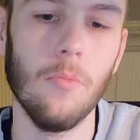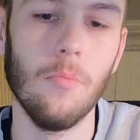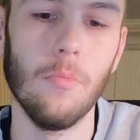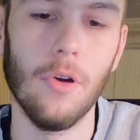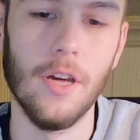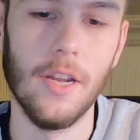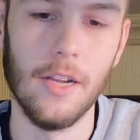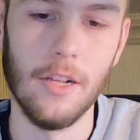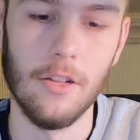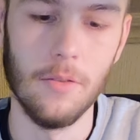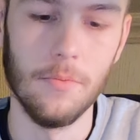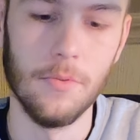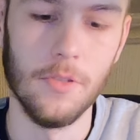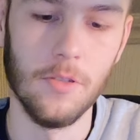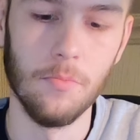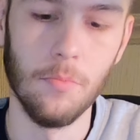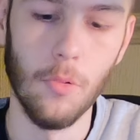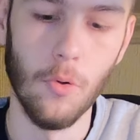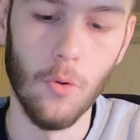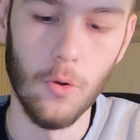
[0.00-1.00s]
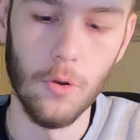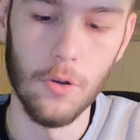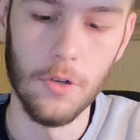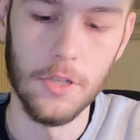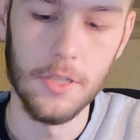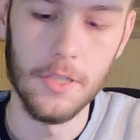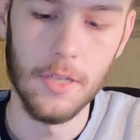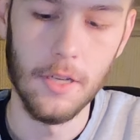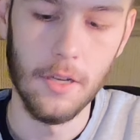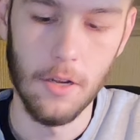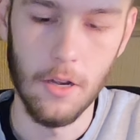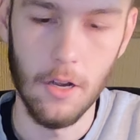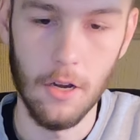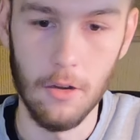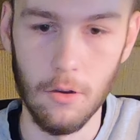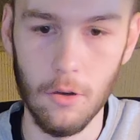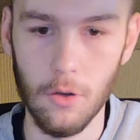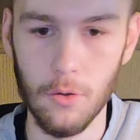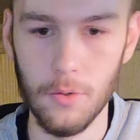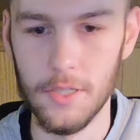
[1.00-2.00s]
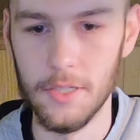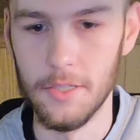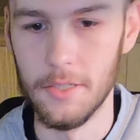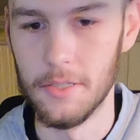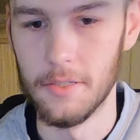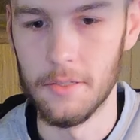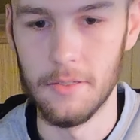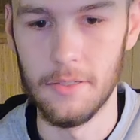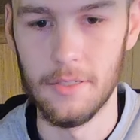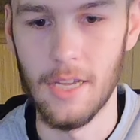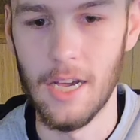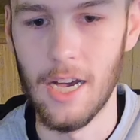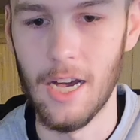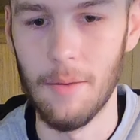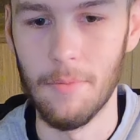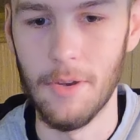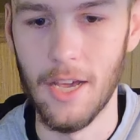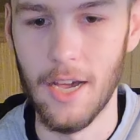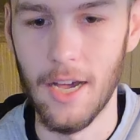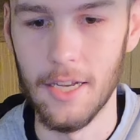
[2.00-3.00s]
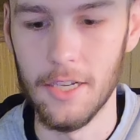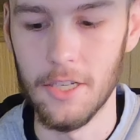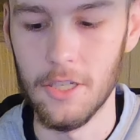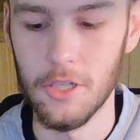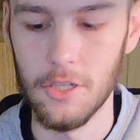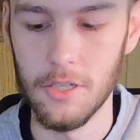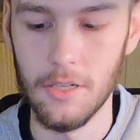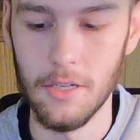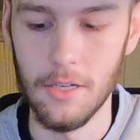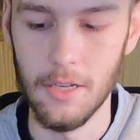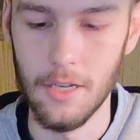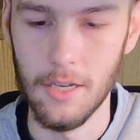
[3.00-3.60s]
Planet Eclipse's boards are always top notch.